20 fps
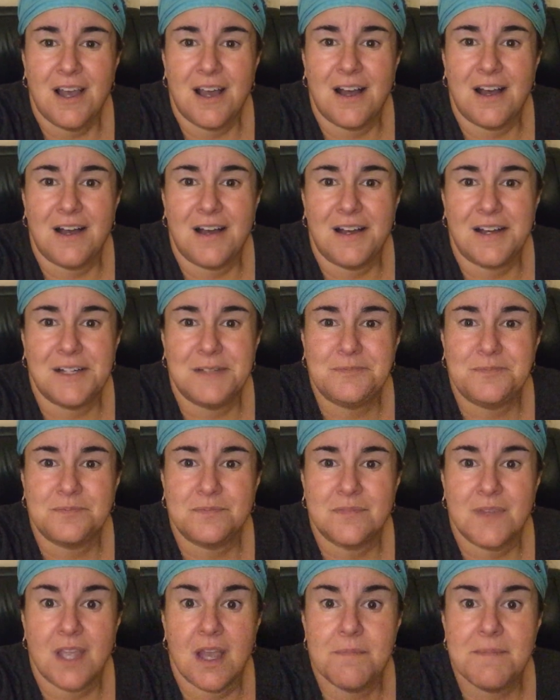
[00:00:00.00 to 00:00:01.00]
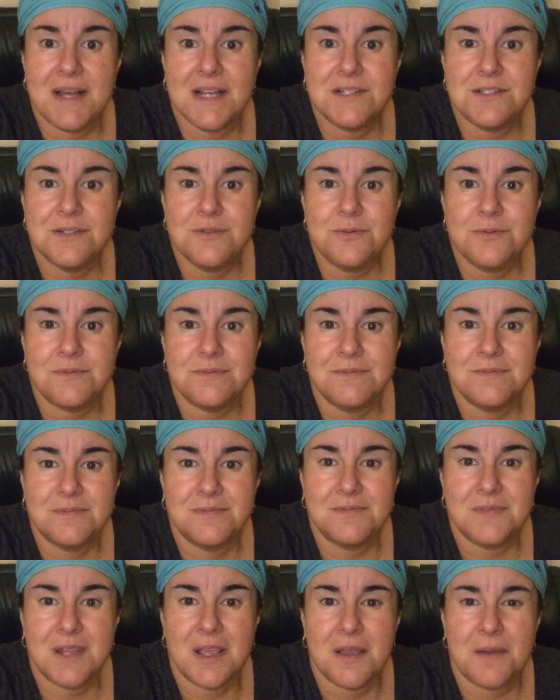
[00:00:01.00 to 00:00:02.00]
come back soon.
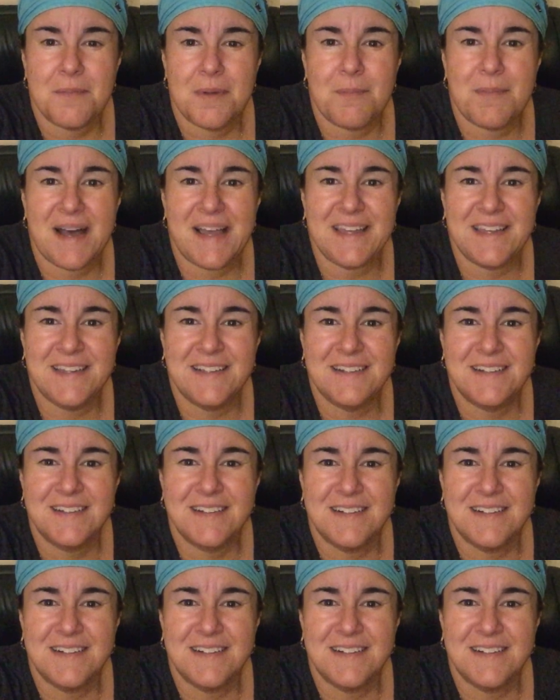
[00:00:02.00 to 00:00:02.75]
Bye-bye.